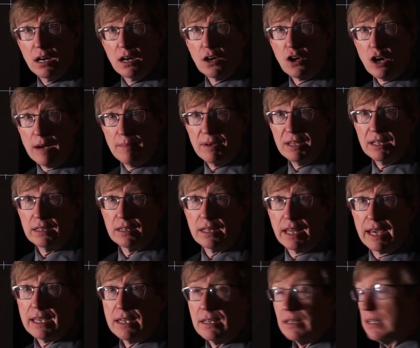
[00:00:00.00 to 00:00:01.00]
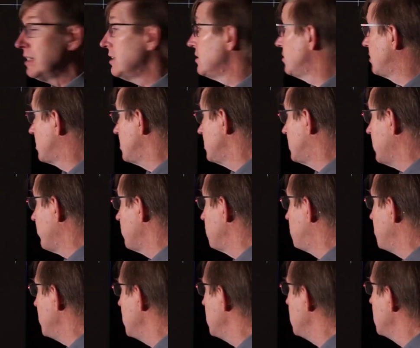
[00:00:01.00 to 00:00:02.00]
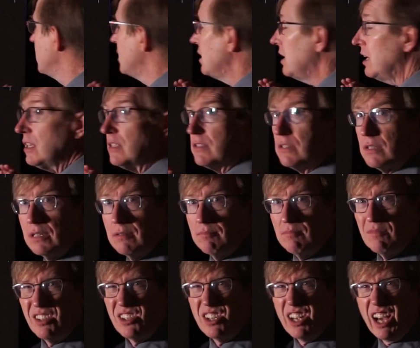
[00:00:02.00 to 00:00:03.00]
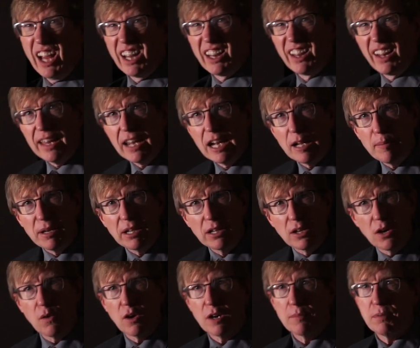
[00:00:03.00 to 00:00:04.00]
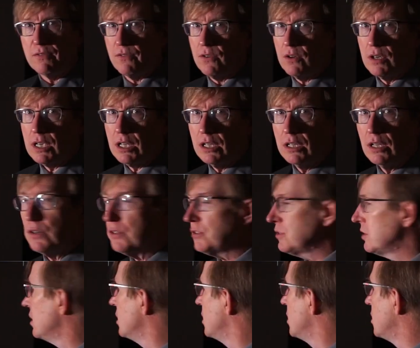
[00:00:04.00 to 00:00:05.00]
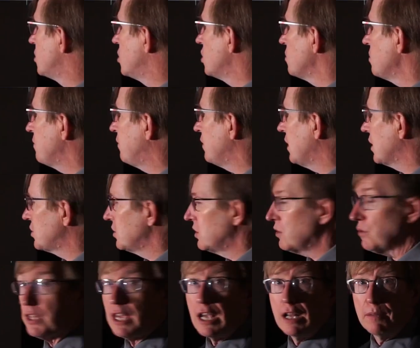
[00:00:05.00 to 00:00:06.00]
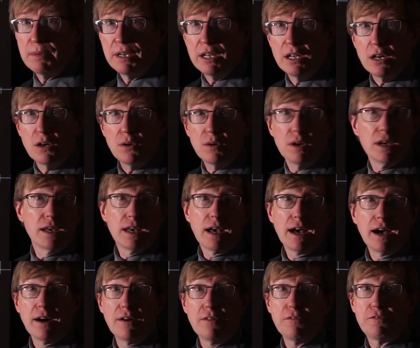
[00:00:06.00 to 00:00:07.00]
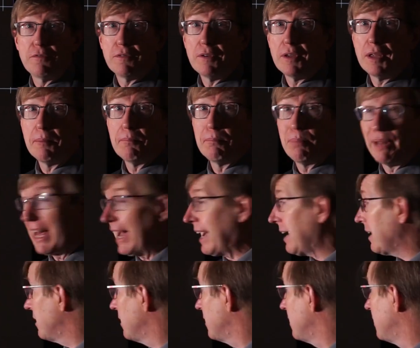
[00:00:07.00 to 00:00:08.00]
comet like 67P is a little bit lower, but very close to the reflection or the albedo of black